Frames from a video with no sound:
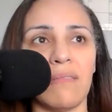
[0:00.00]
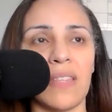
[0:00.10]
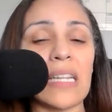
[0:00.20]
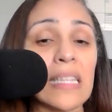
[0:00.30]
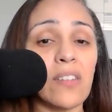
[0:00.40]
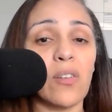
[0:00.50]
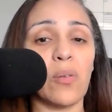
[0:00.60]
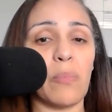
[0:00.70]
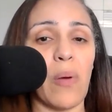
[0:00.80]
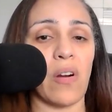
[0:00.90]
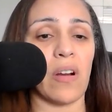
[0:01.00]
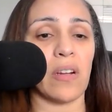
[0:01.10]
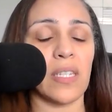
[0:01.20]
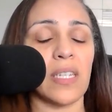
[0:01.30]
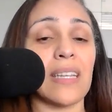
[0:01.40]
the clinical
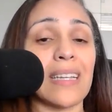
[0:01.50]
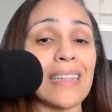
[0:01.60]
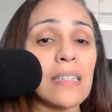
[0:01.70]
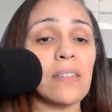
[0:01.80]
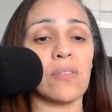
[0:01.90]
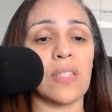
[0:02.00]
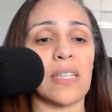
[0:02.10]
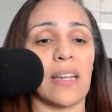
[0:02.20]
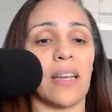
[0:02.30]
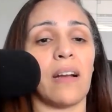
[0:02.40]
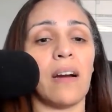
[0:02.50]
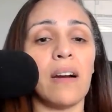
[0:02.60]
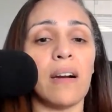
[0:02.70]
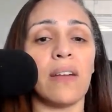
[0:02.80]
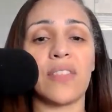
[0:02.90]
part, the clinical setting
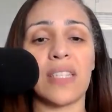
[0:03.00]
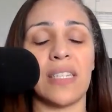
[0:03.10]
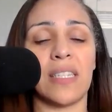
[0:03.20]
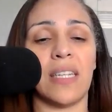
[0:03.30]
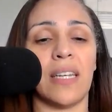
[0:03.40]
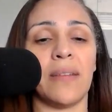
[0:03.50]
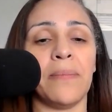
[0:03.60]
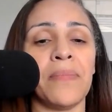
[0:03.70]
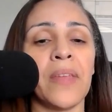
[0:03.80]
of CT.